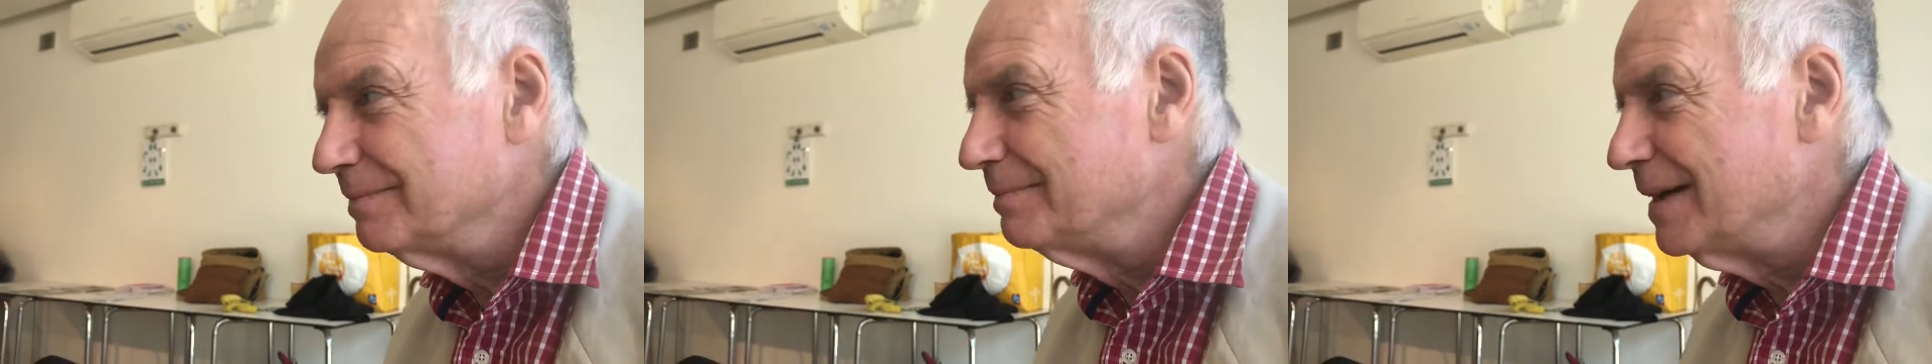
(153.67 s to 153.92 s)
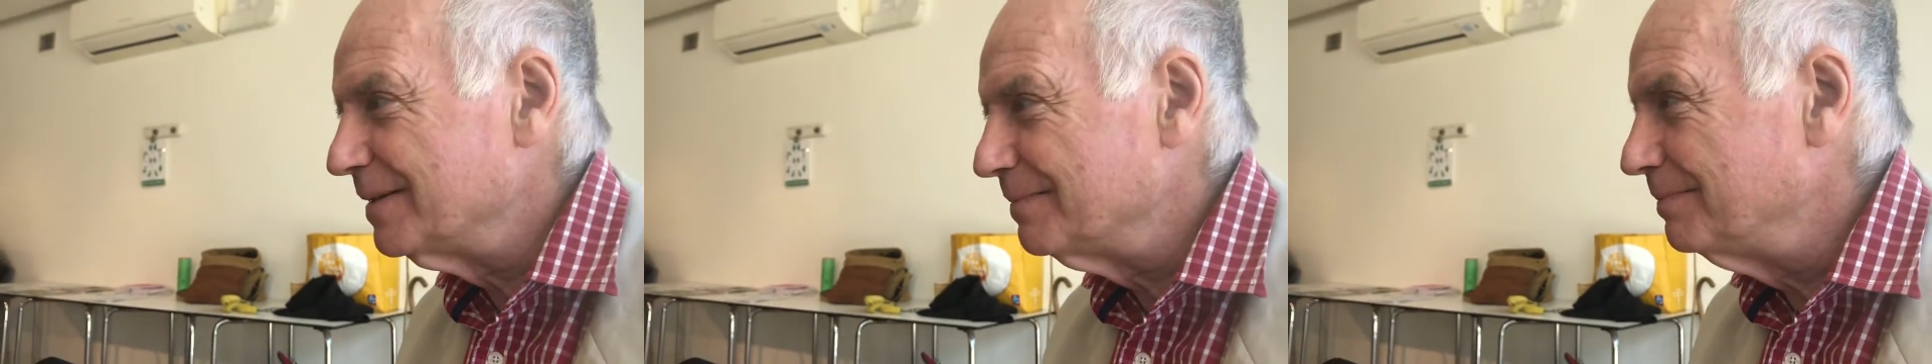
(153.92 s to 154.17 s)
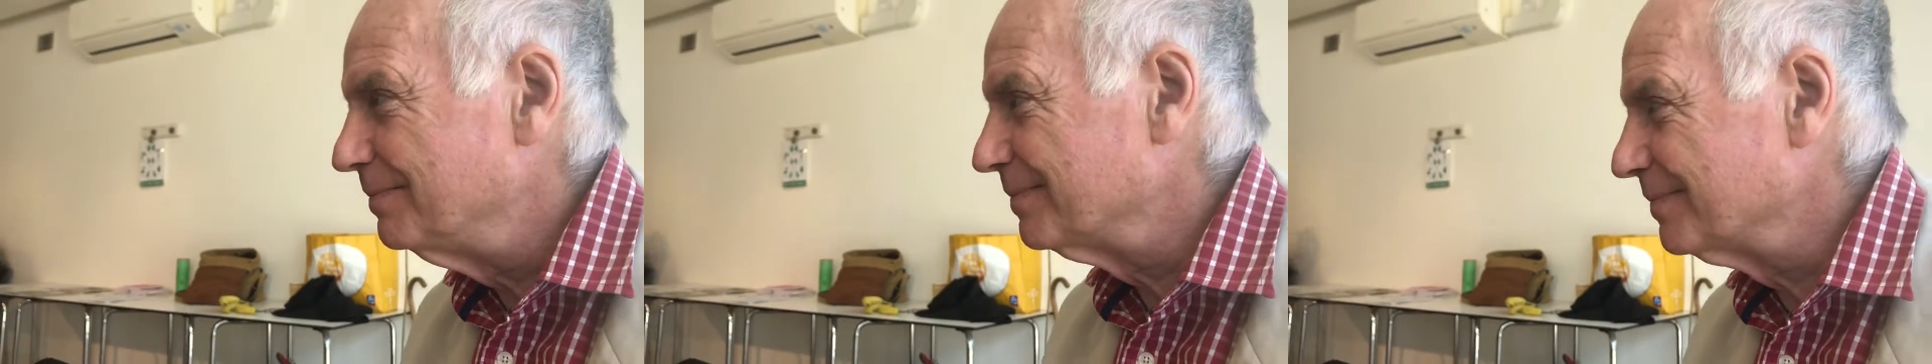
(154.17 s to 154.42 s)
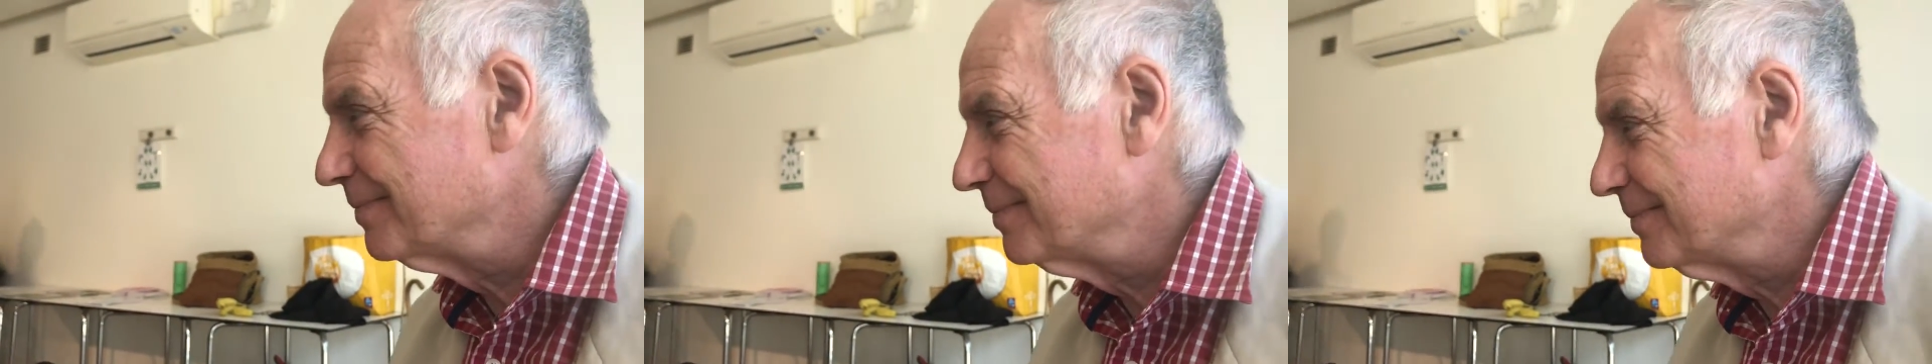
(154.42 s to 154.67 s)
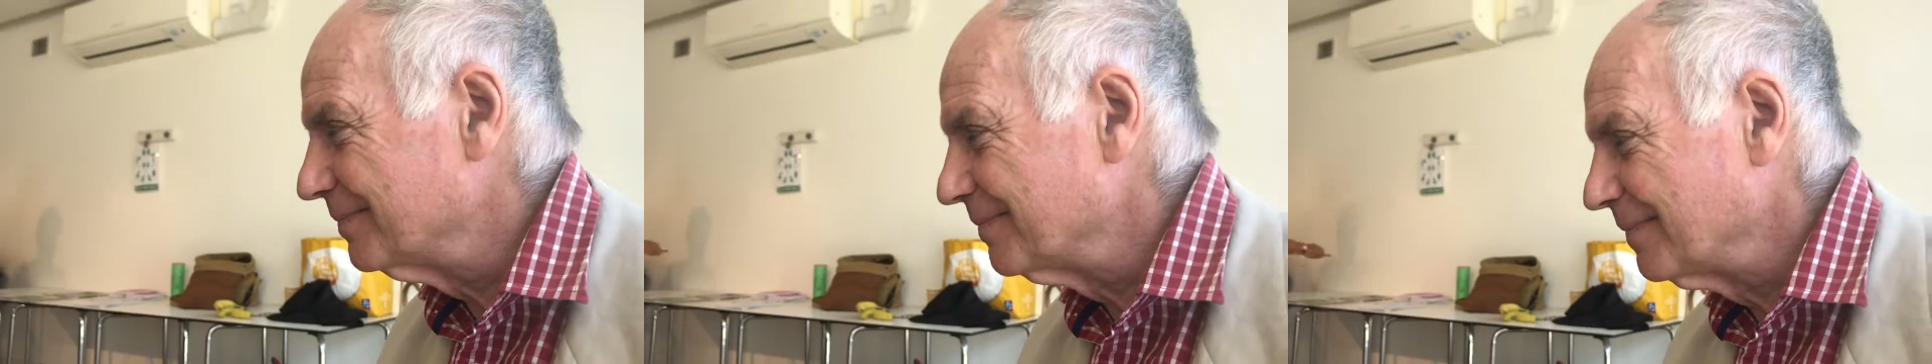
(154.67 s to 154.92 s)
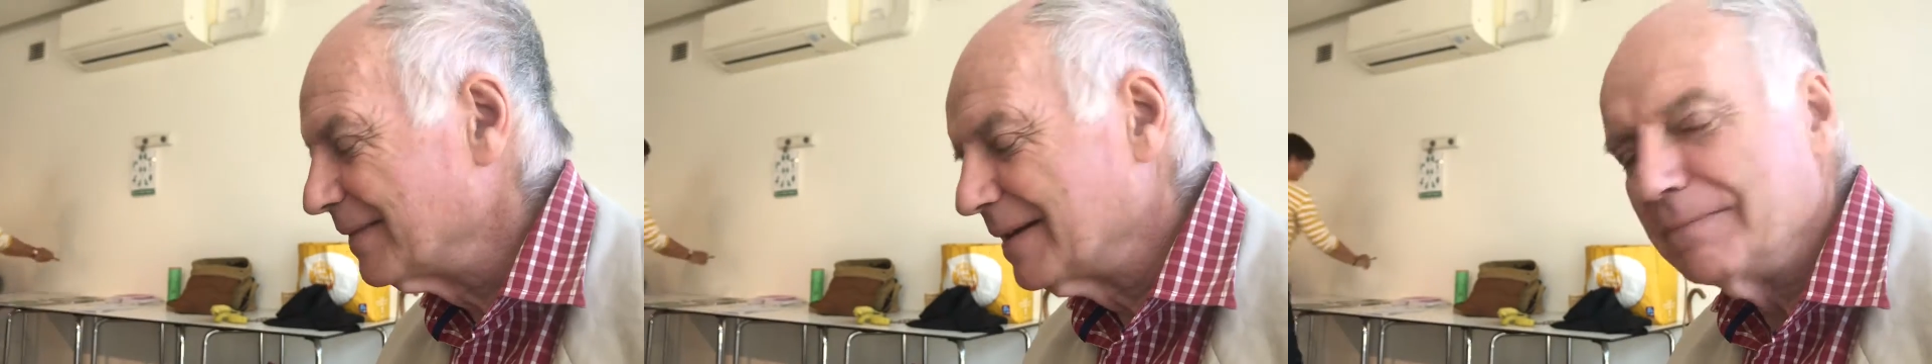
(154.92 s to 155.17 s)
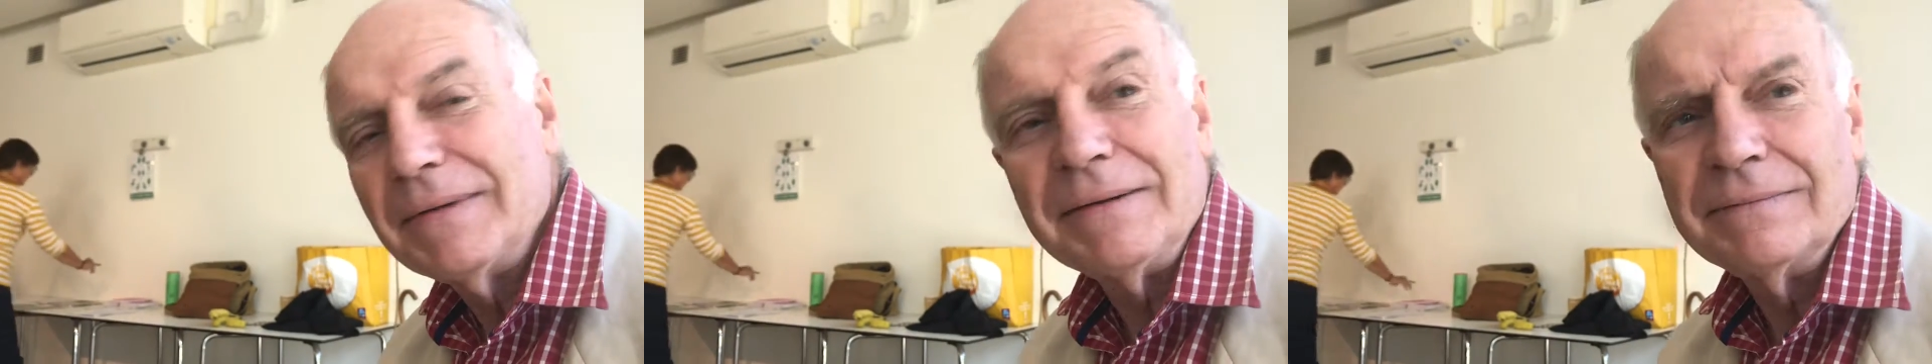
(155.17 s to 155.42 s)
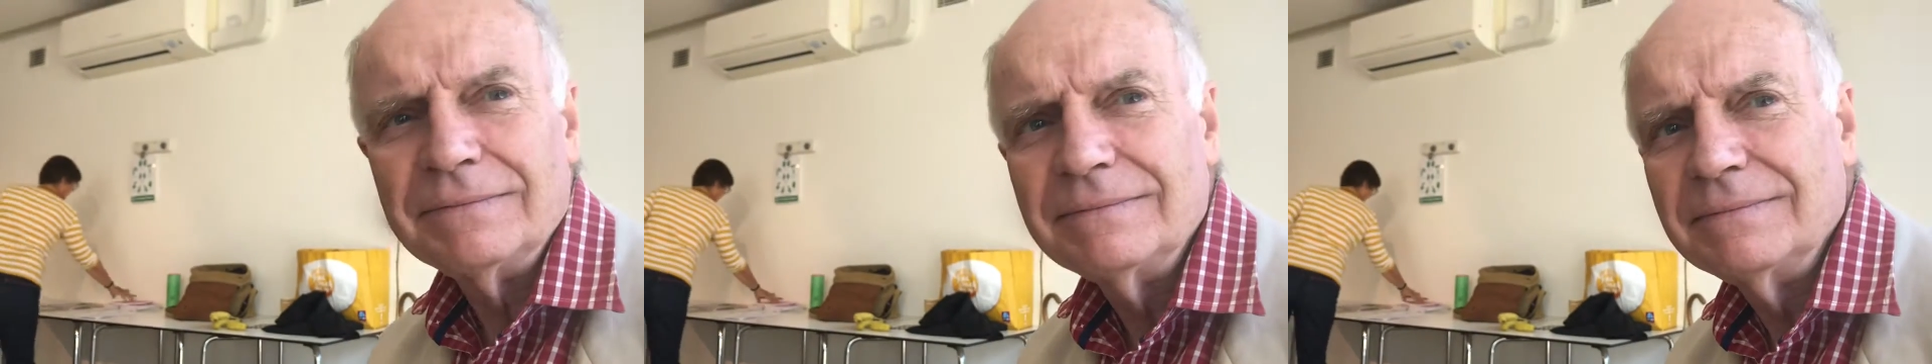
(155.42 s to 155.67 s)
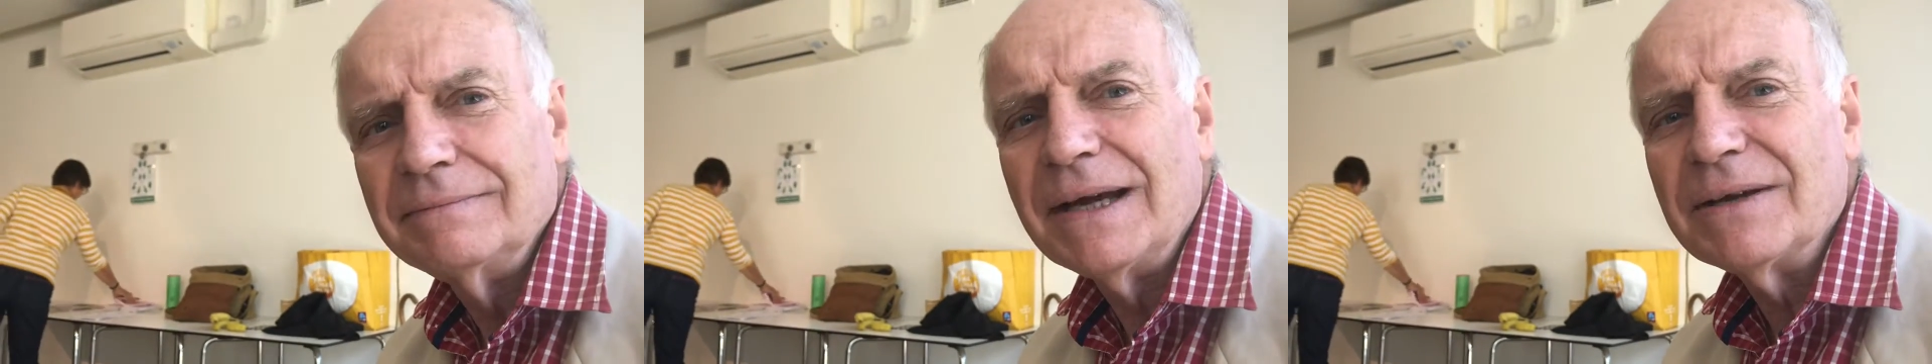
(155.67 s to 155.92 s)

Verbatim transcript: mat- making a statement about higher mat- status?